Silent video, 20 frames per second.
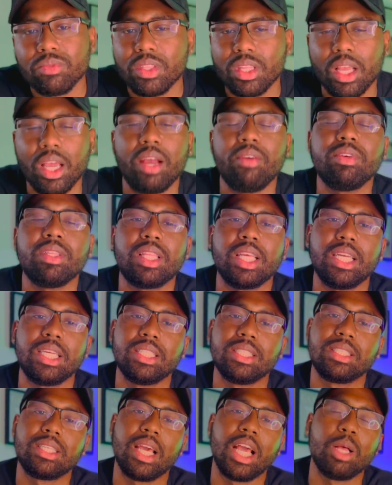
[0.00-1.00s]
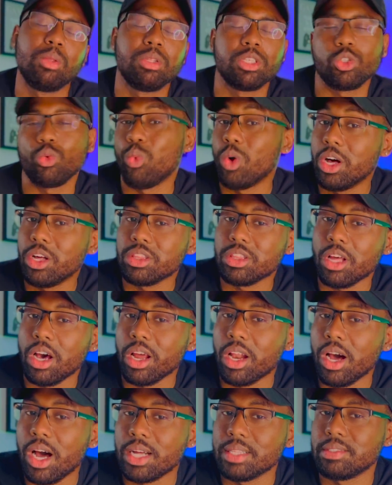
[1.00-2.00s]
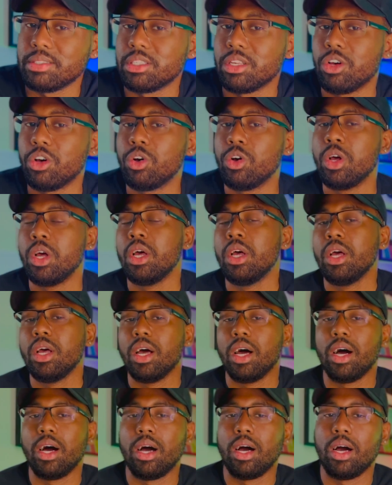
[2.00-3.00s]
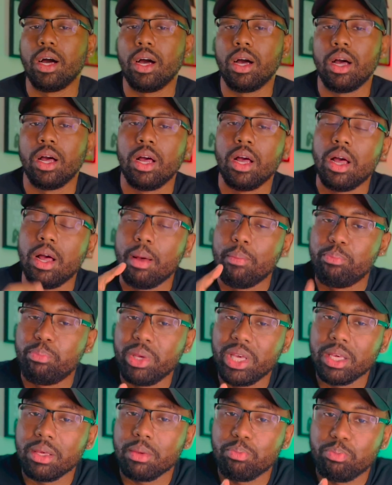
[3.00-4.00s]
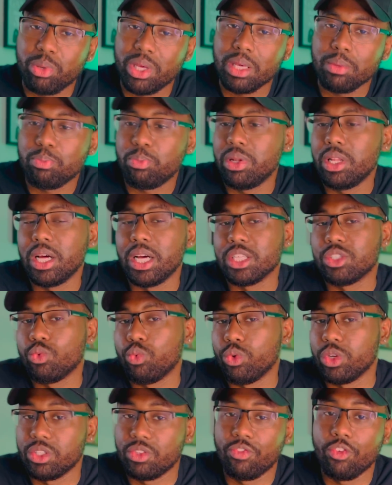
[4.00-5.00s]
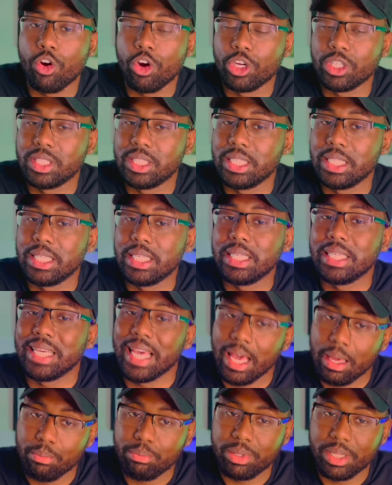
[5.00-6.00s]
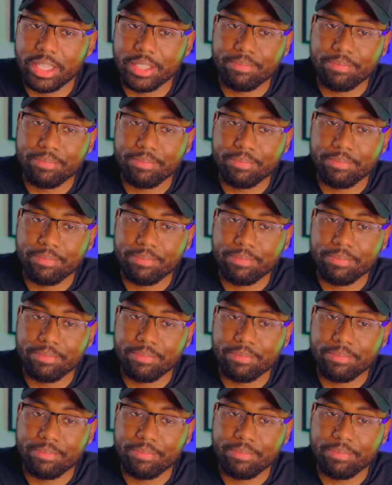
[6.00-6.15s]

Everything in this game looks well thought out. So big plus as far as the gameplay.